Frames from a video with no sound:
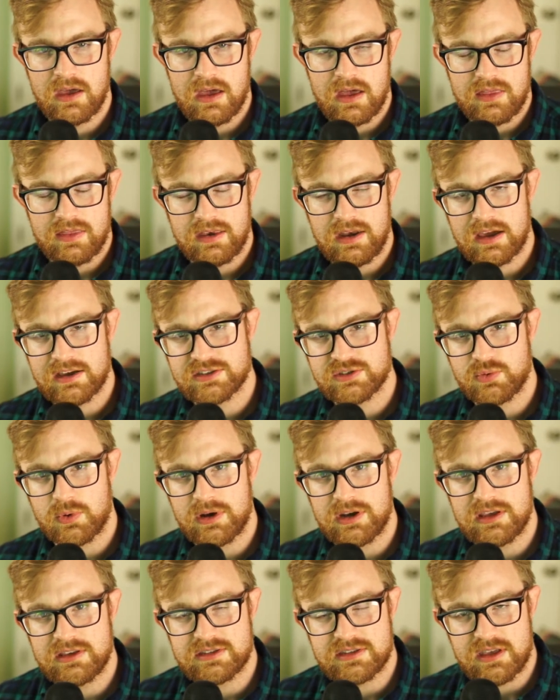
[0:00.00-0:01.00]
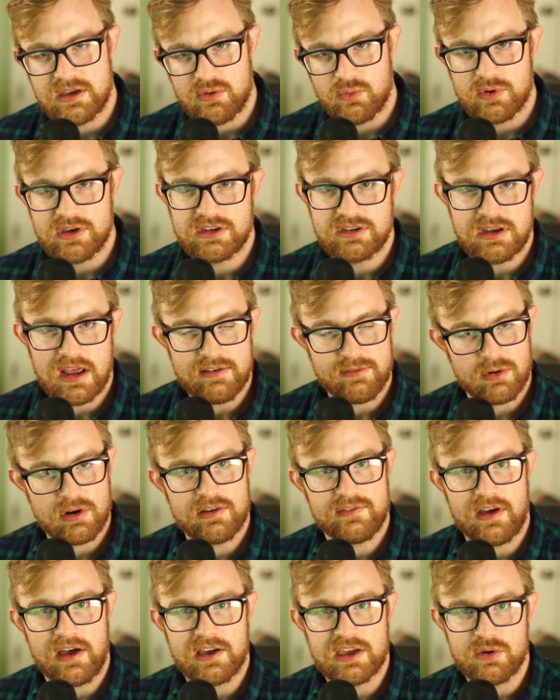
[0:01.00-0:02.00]
The next one is that we never
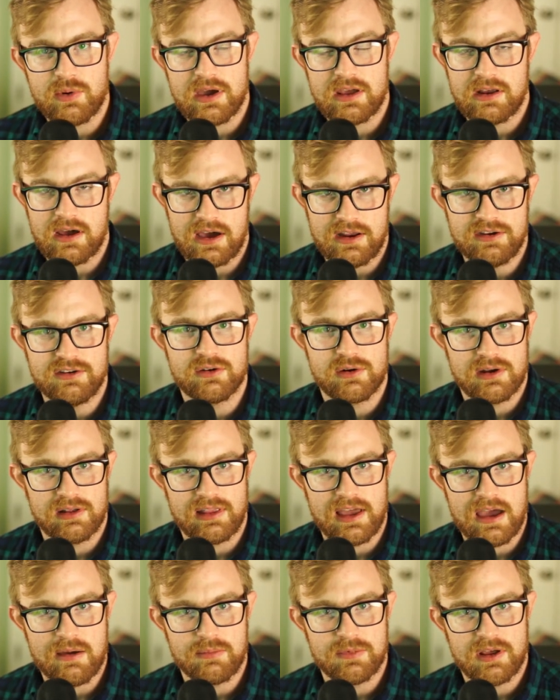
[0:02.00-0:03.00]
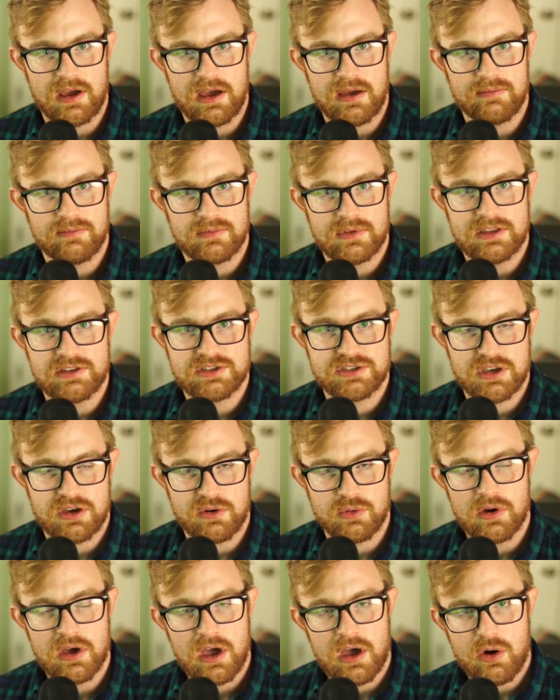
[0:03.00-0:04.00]
evaluate under a lambda, and
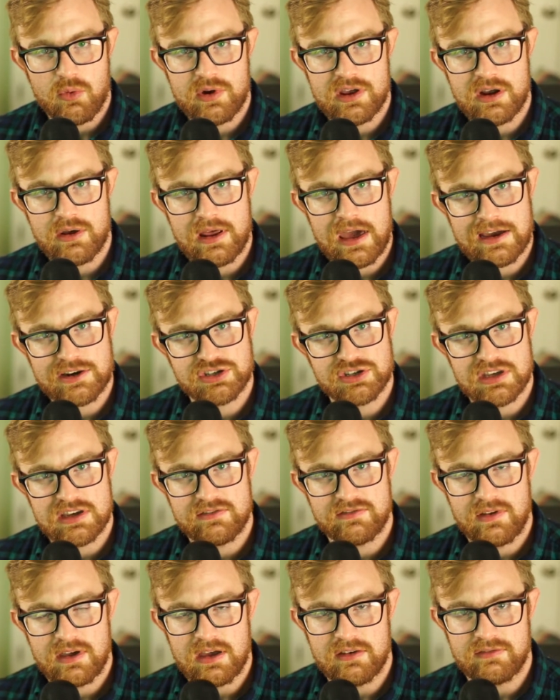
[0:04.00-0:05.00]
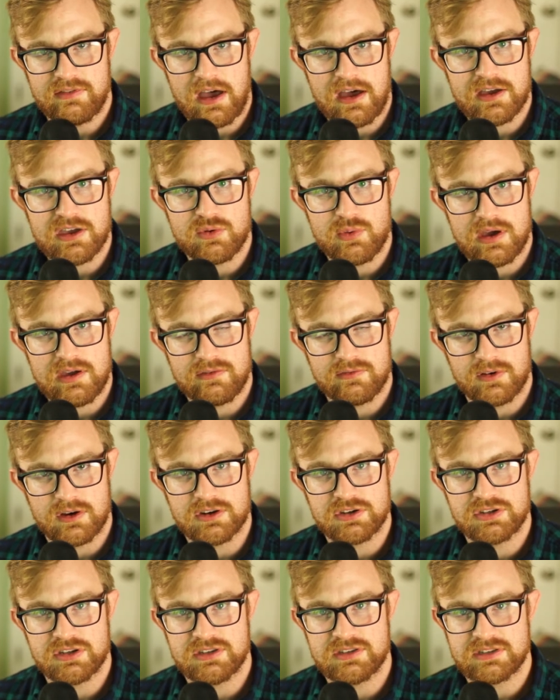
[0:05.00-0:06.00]
so we don't actually evaluate
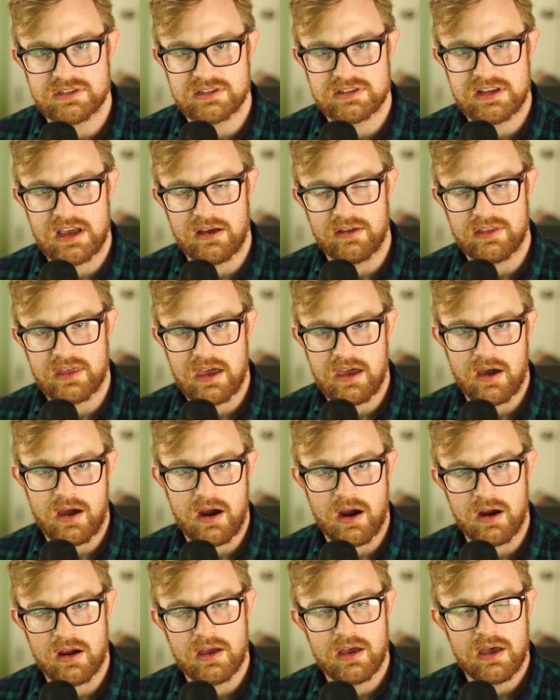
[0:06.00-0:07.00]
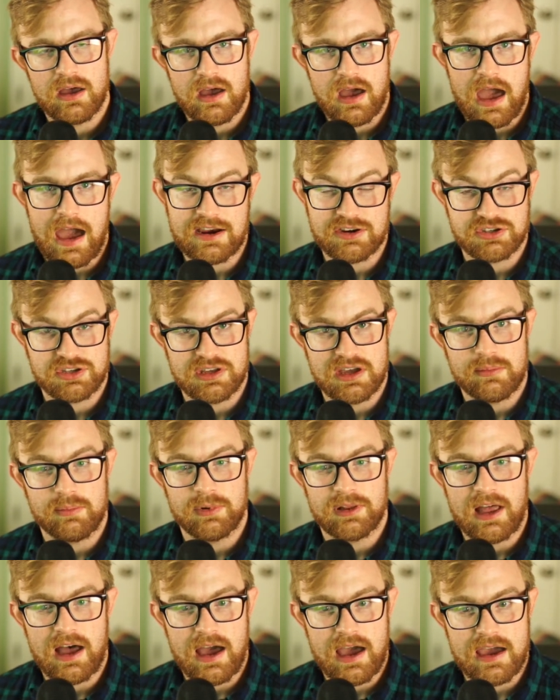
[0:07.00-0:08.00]
functions until they are actually
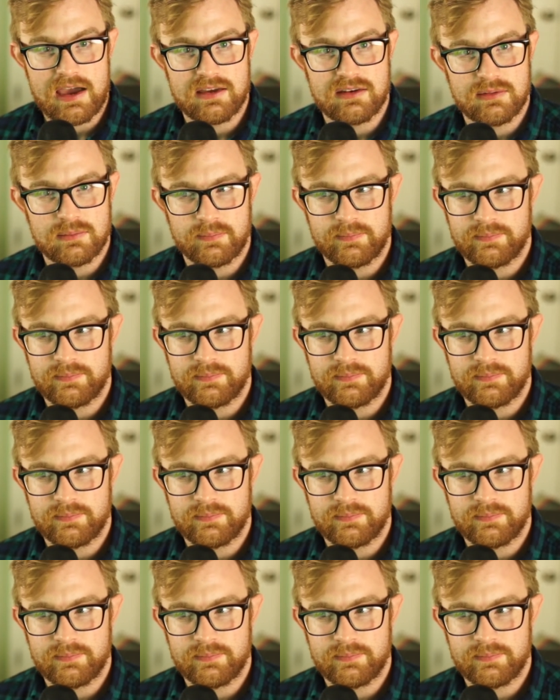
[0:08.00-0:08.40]
applied.